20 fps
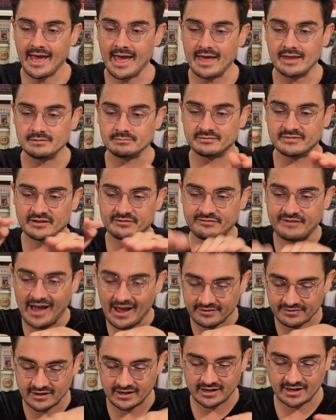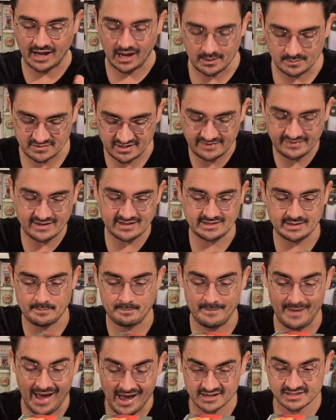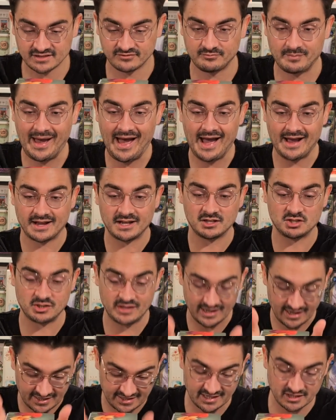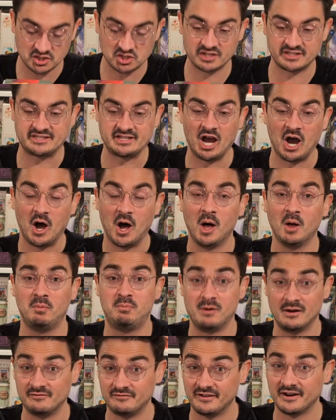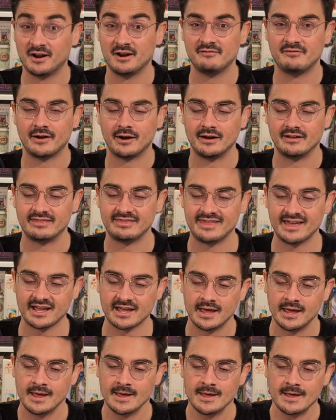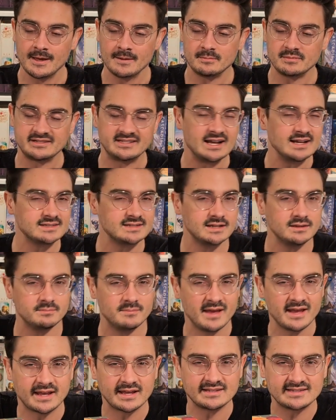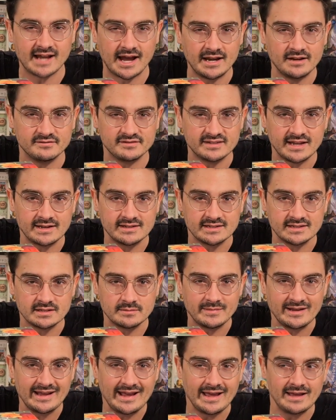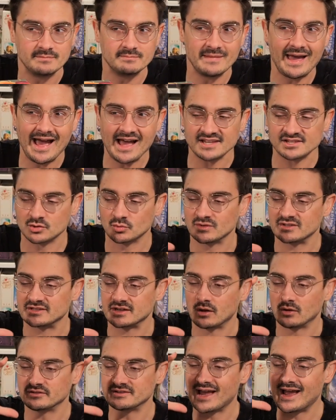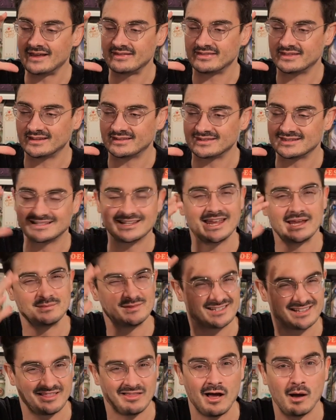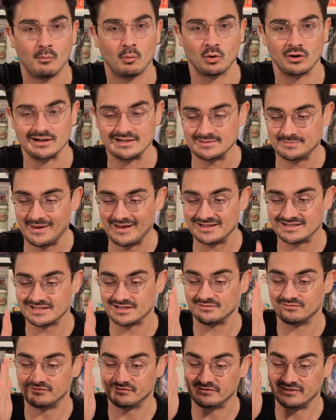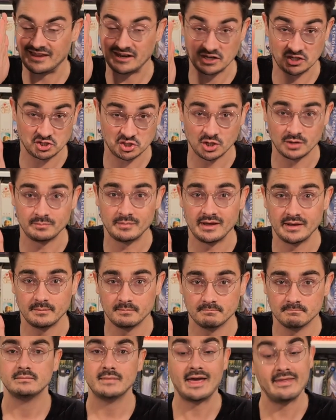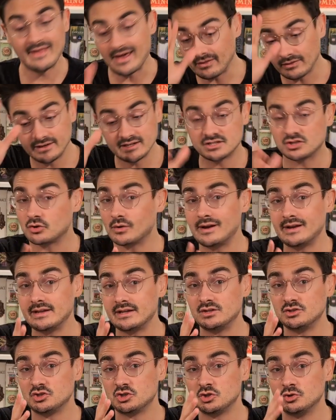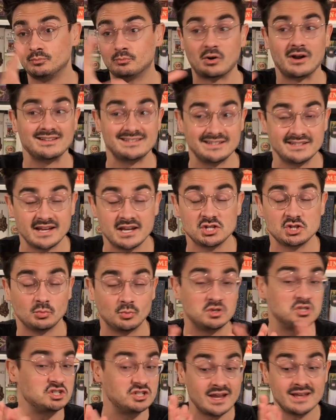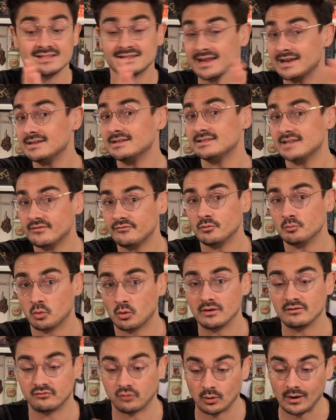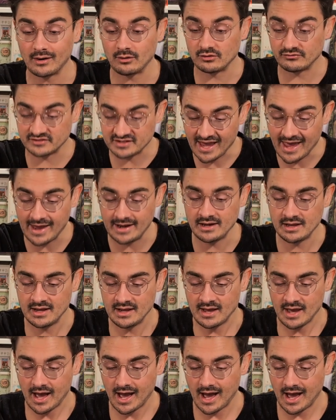And the fact that it comes in this massive package that isn't just tall, but very, very thick, doesn't make a ton of sense to me. And as a result, I think this game is a lot more expensive than it should be. And that leads great into presentation, which does get a 7.4 out of 10.